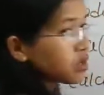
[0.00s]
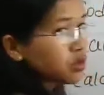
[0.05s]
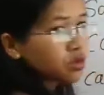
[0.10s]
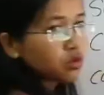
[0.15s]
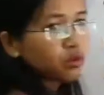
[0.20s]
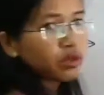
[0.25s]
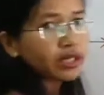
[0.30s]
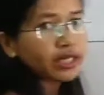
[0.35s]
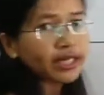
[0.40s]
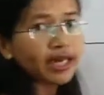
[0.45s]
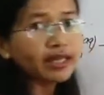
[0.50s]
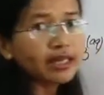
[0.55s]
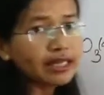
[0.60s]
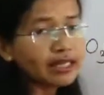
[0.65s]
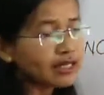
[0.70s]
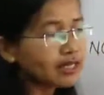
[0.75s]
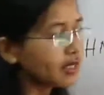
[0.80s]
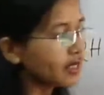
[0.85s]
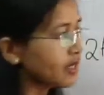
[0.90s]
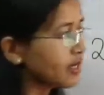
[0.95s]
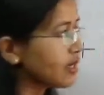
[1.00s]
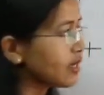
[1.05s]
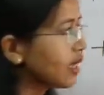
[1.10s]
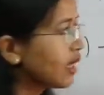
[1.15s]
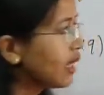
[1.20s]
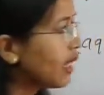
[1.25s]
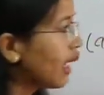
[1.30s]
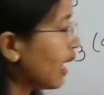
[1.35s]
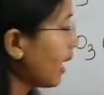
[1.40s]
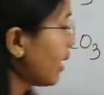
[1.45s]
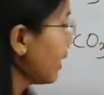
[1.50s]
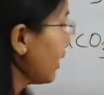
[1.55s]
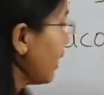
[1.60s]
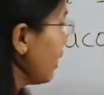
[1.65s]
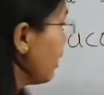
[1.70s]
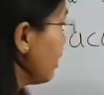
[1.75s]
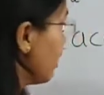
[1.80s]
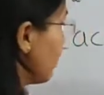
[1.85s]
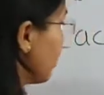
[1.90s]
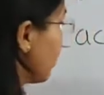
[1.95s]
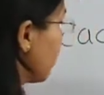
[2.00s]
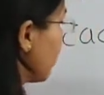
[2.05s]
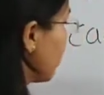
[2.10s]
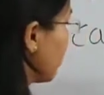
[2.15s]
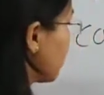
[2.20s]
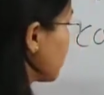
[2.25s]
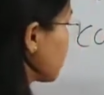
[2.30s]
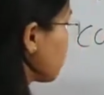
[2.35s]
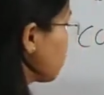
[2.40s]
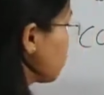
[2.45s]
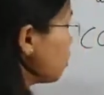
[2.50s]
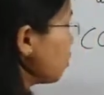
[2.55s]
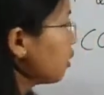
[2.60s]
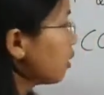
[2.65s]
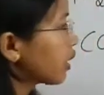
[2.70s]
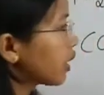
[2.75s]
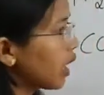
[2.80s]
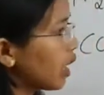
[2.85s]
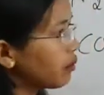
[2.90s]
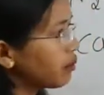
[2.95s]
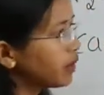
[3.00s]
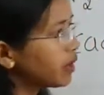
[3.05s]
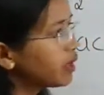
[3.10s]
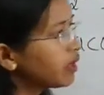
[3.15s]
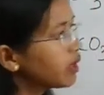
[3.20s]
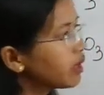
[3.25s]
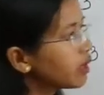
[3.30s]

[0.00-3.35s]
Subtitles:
2 we'll get 6. And then 2 carbon,